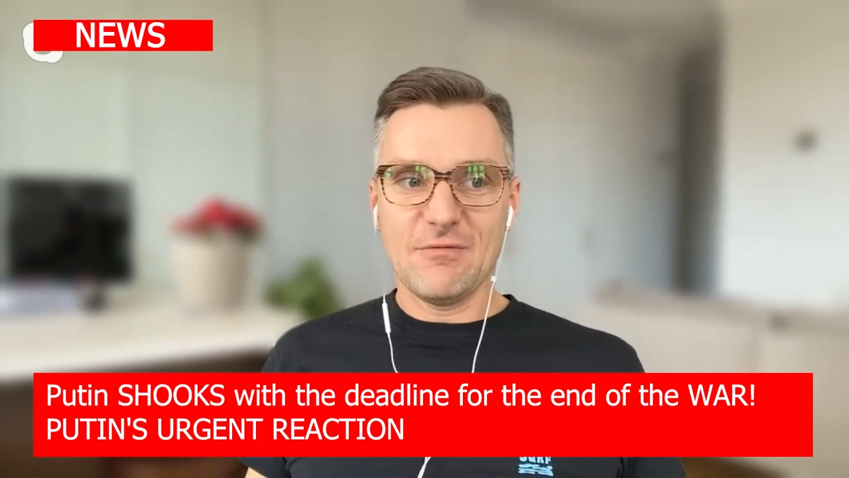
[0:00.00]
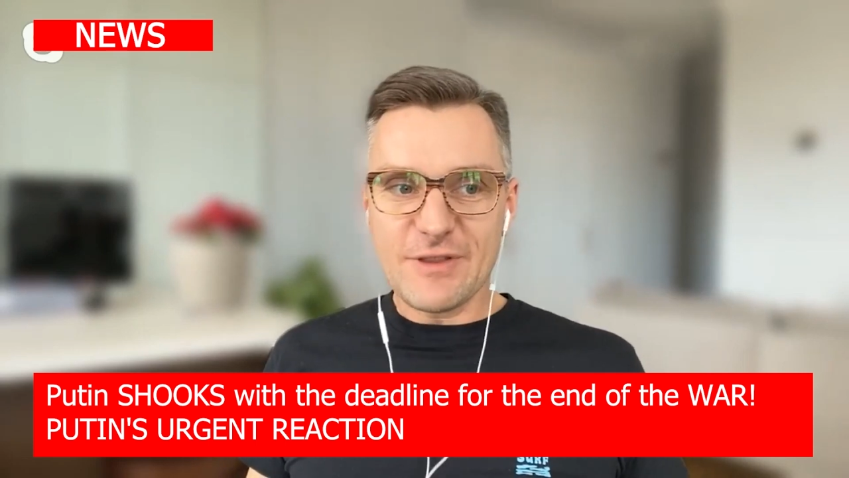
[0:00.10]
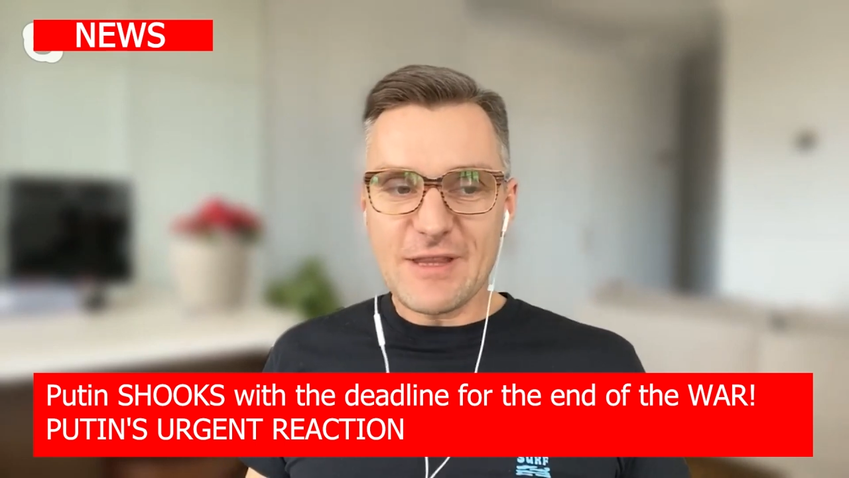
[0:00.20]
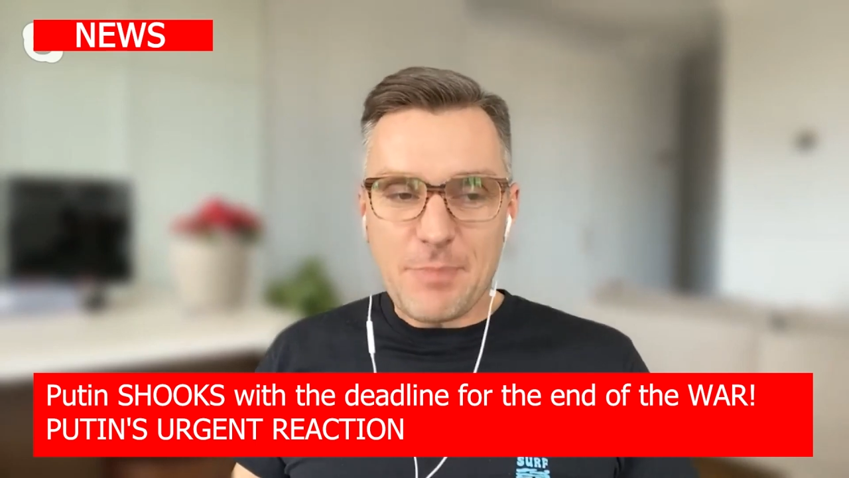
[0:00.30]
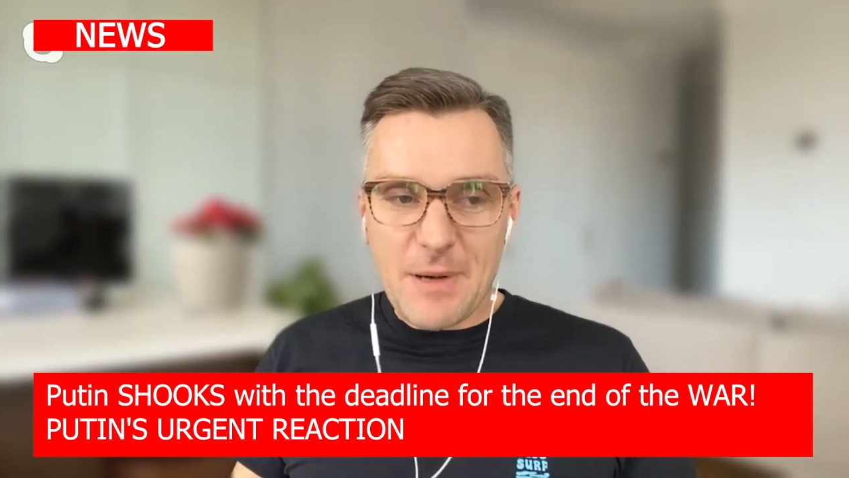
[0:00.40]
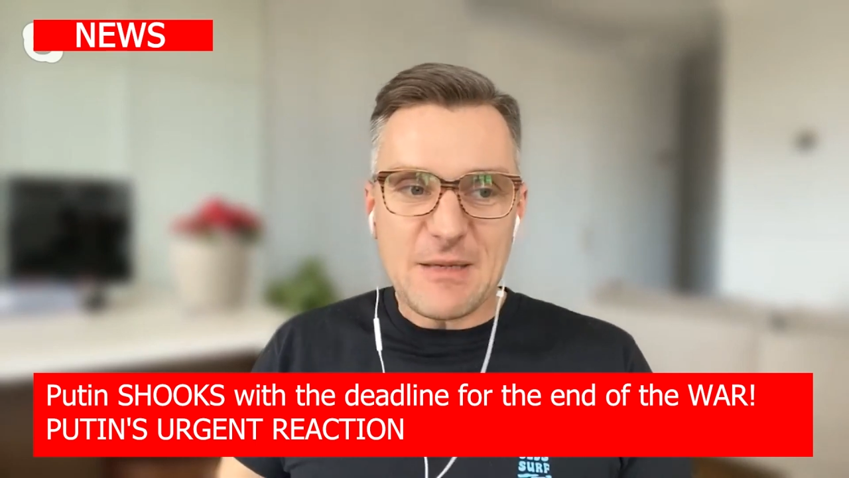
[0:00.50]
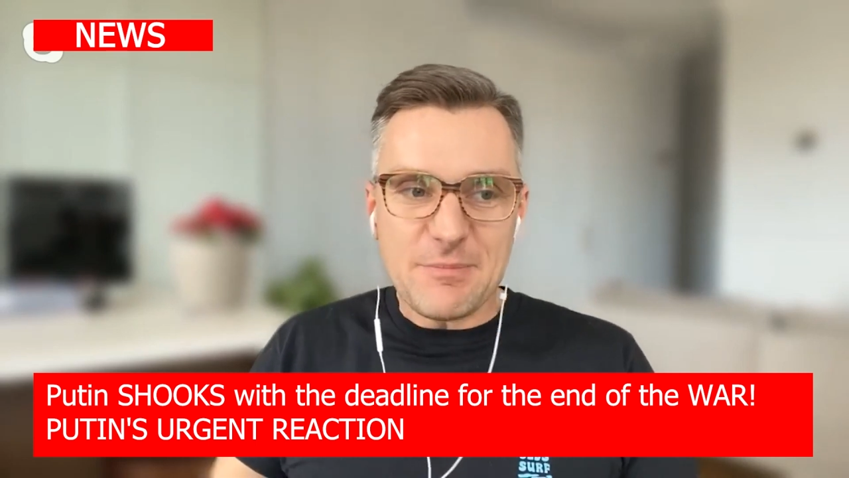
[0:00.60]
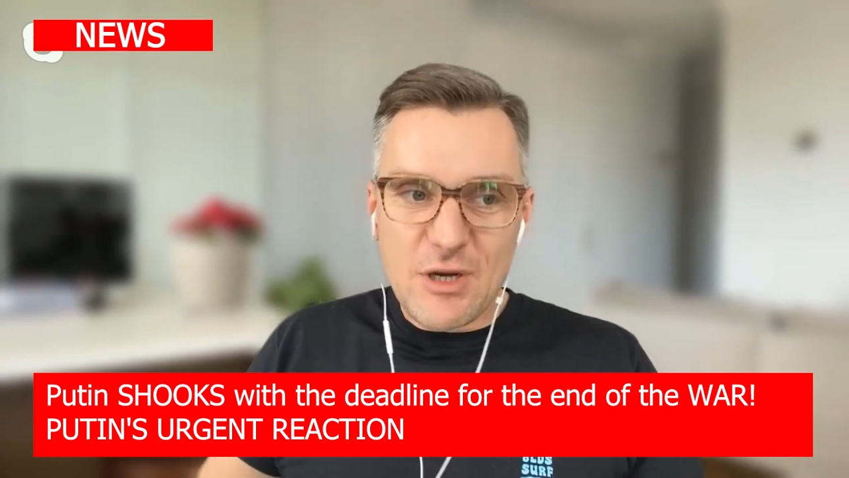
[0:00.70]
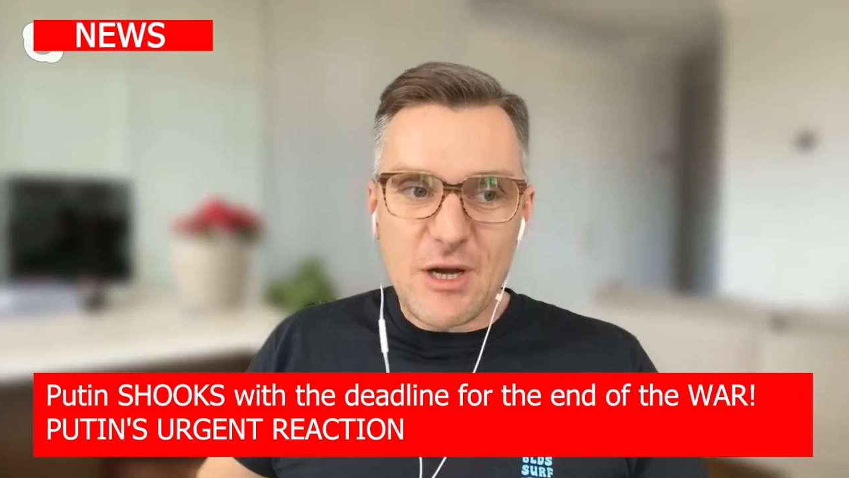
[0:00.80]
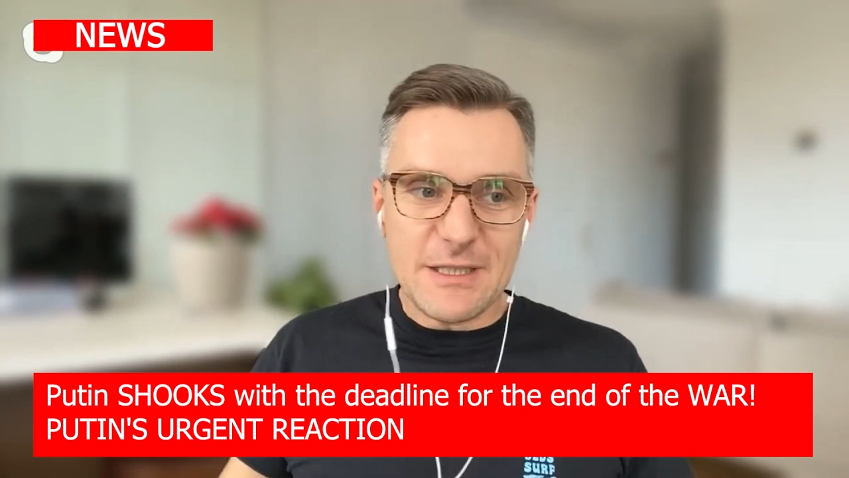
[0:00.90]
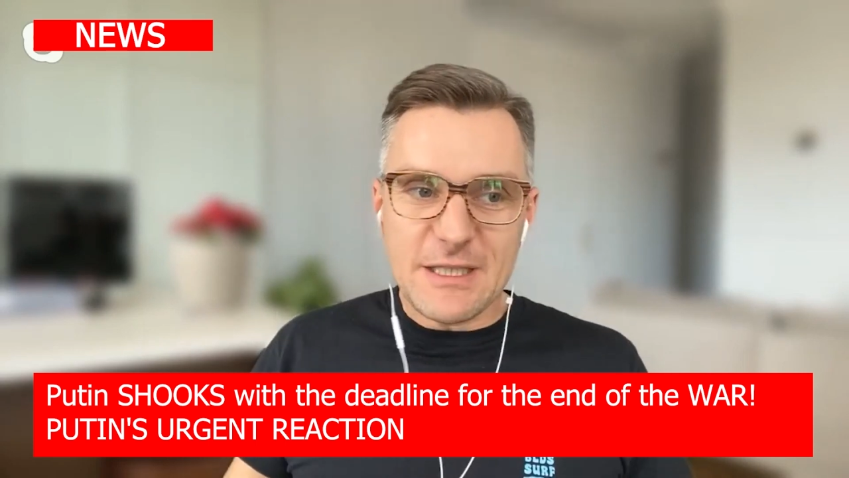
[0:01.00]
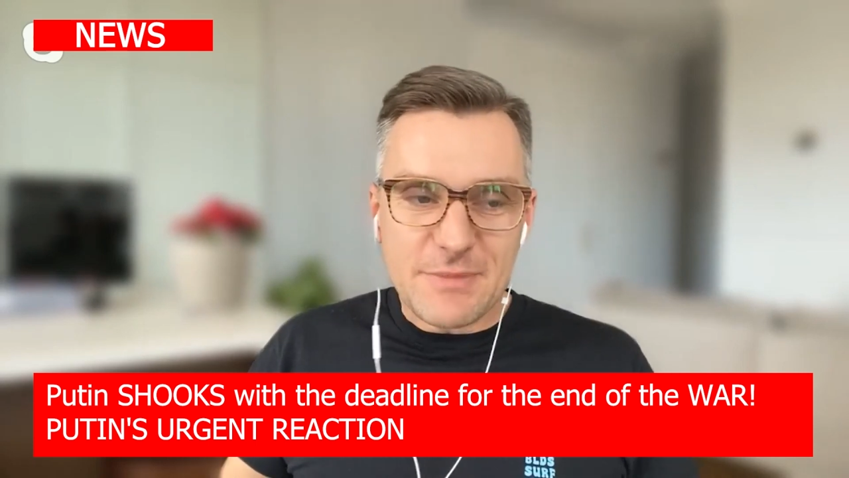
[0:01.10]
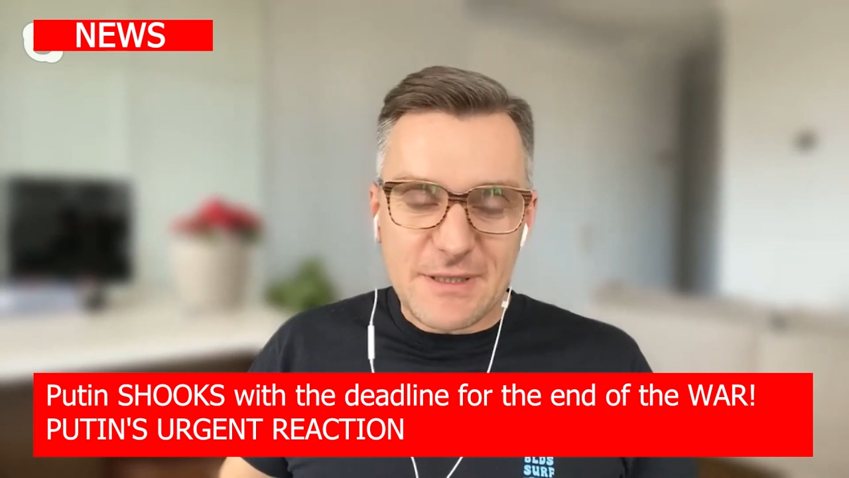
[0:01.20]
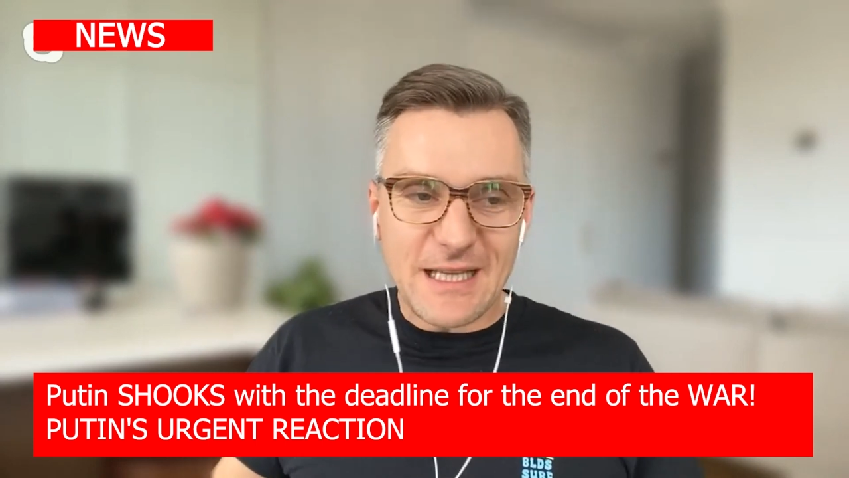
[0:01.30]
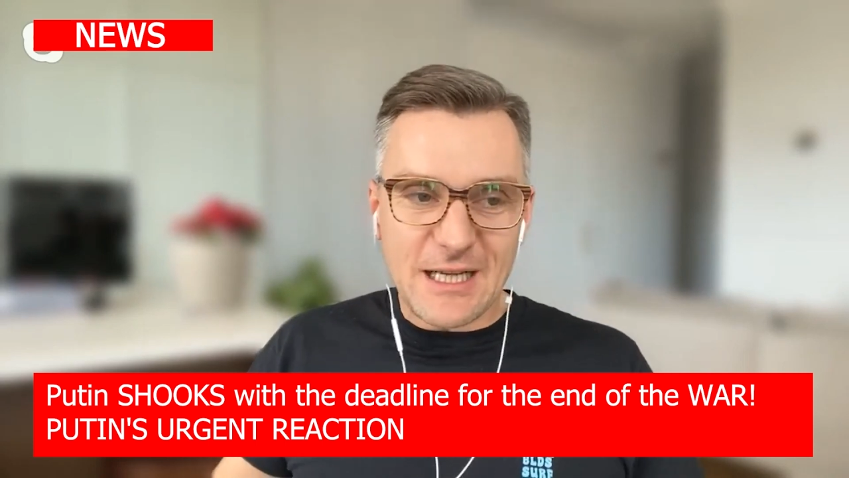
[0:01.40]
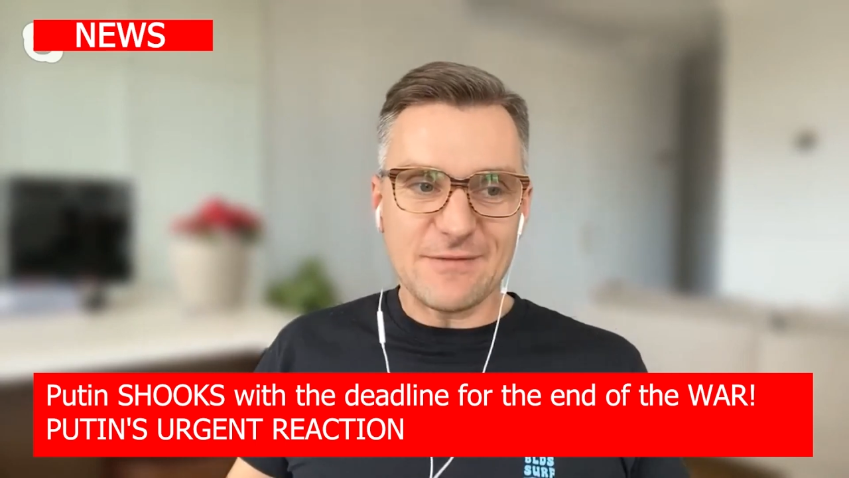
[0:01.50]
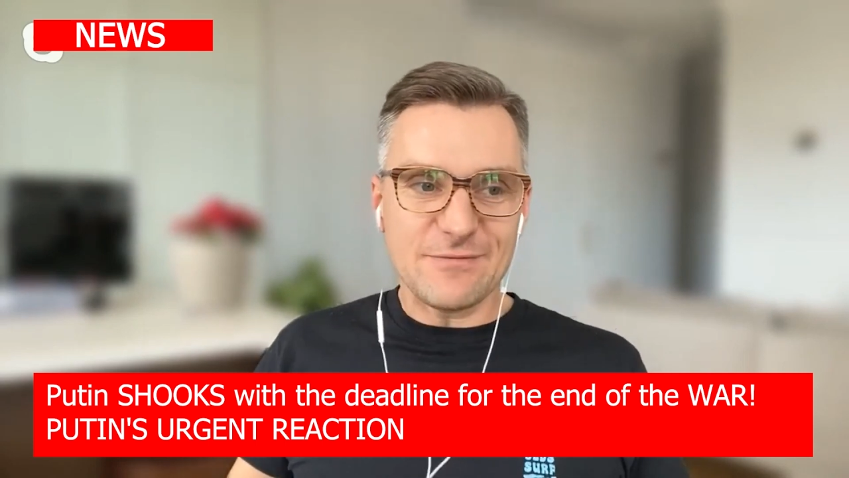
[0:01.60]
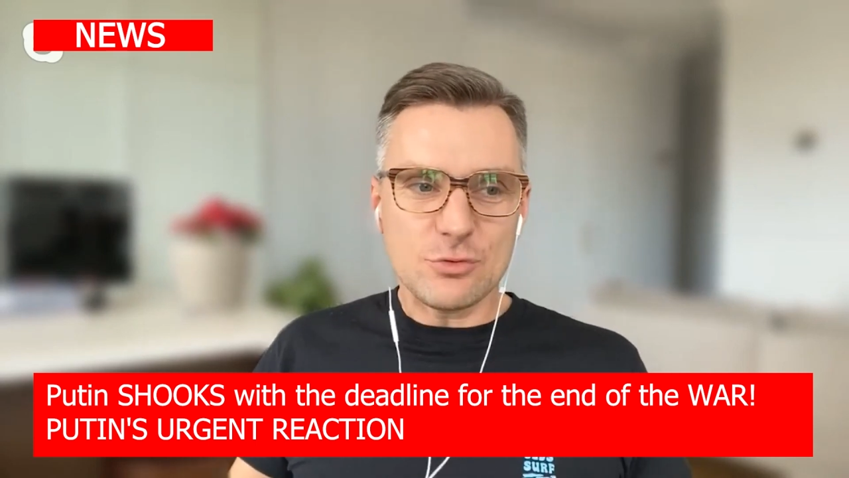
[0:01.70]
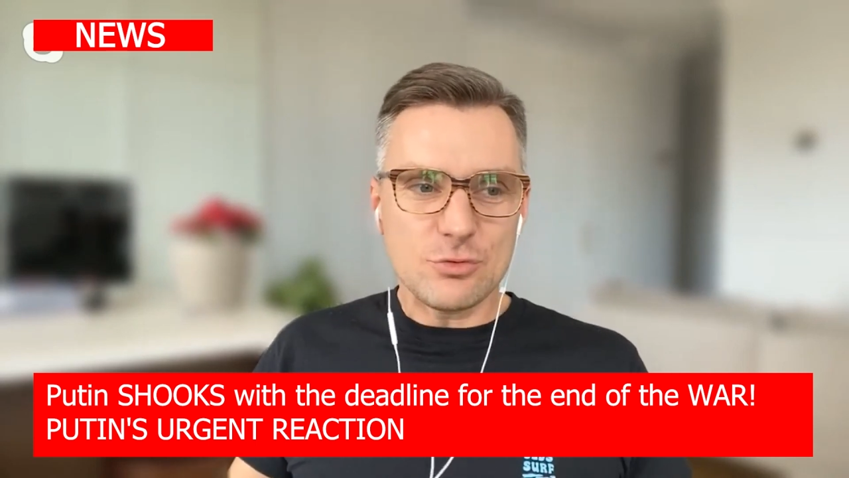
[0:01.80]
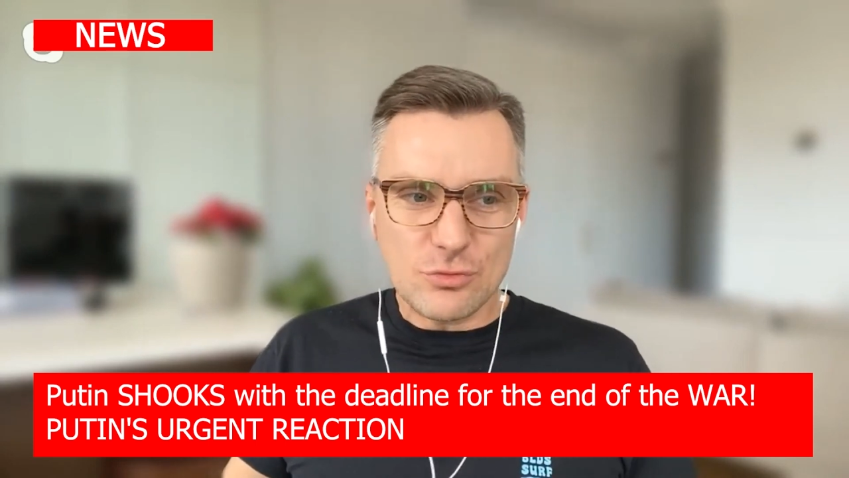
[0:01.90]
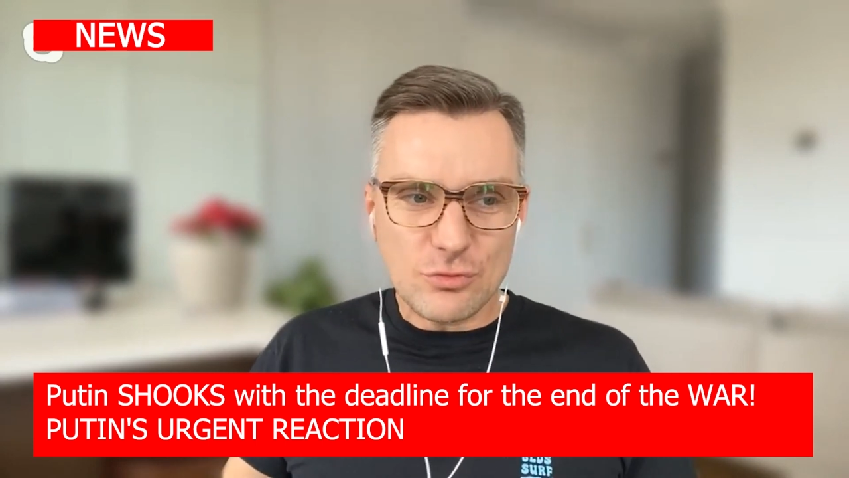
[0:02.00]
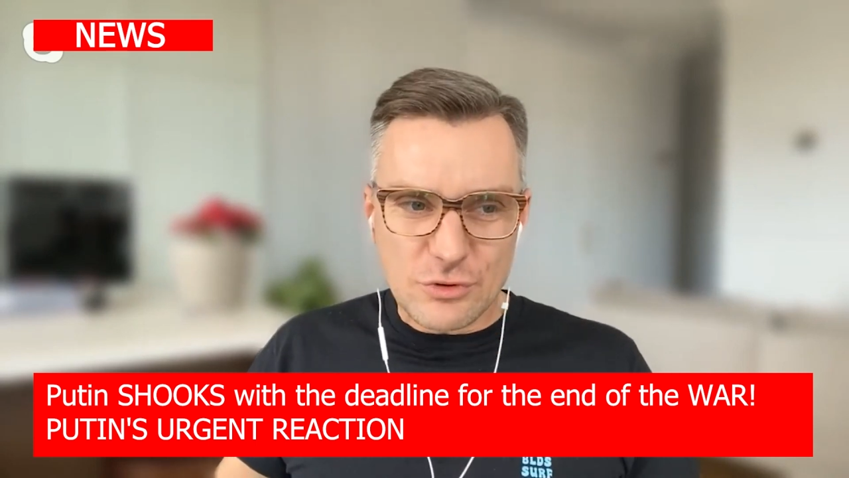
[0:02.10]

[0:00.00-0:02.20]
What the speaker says: If they had attacked another country,